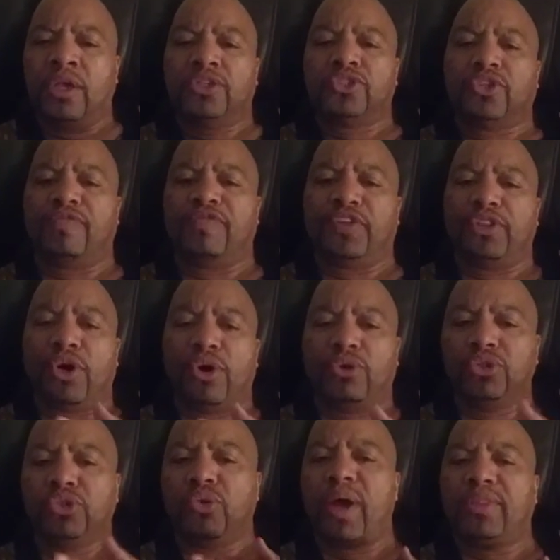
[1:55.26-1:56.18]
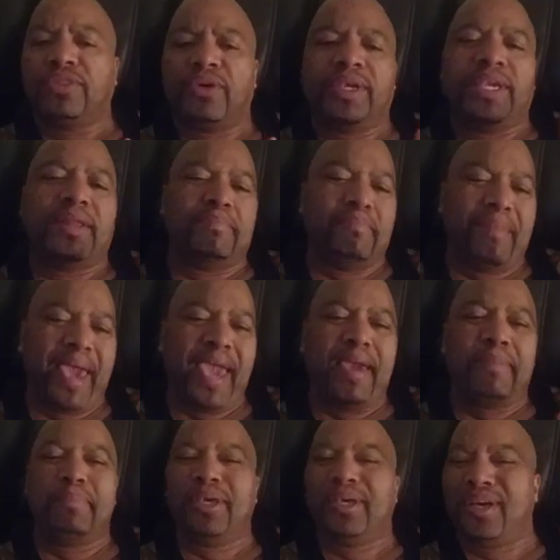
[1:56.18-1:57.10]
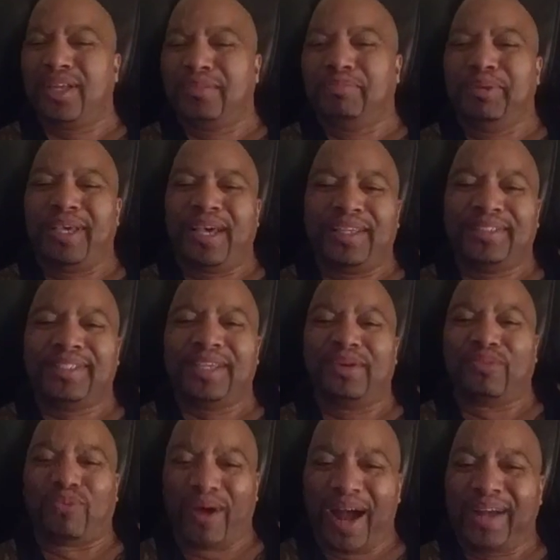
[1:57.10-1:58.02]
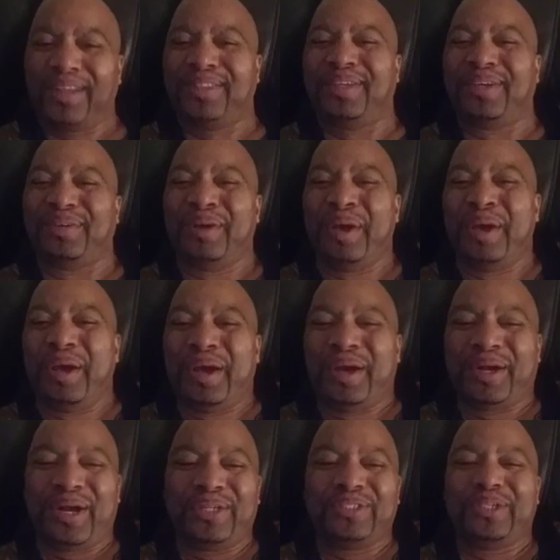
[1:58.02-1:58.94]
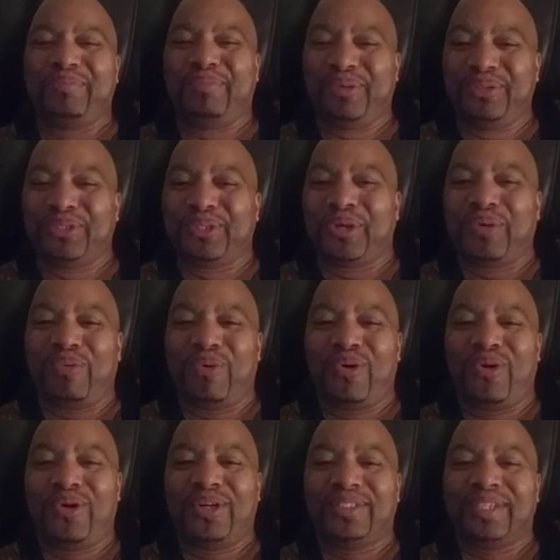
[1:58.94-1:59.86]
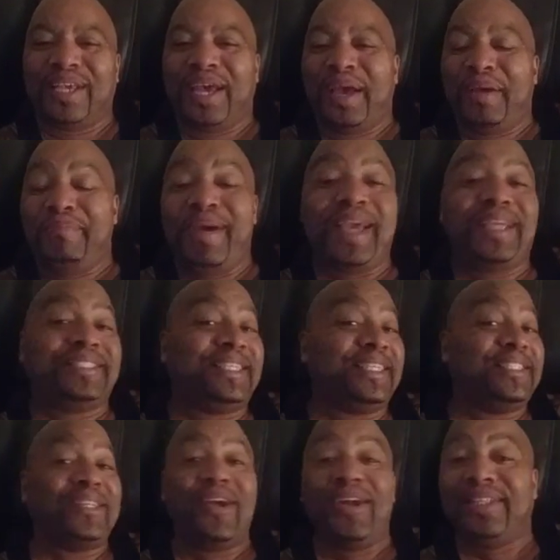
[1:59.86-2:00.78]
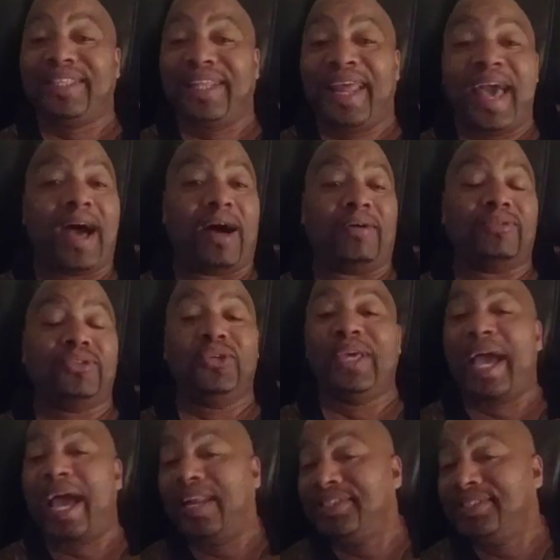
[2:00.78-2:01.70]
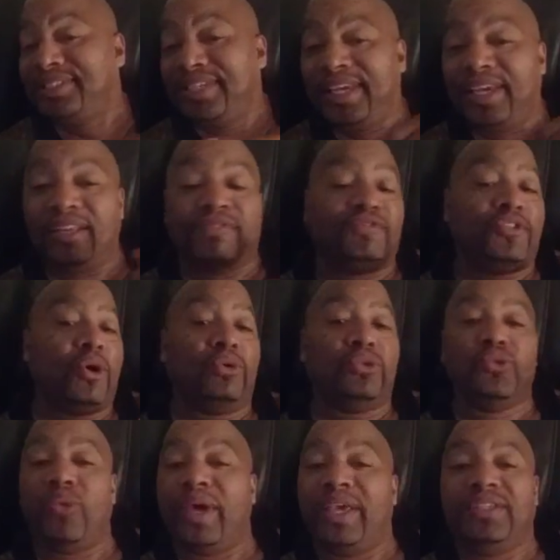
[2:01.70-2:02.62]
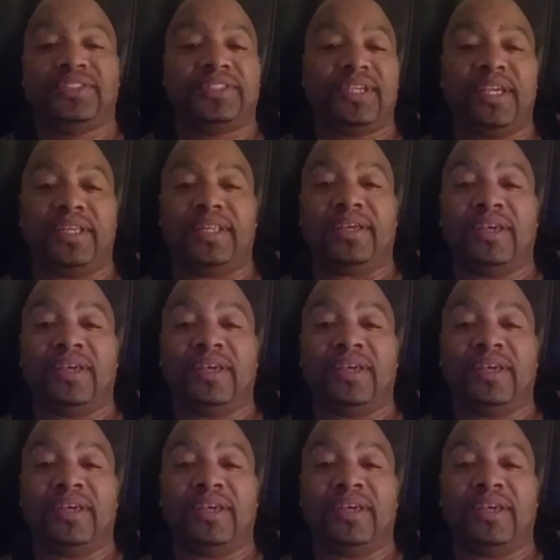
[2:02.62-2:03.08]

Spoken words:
So for those who are out there getting mad because Beyonce rocked the Country Music Awards, man, she turned it out. You got to see it, if those who ain't seen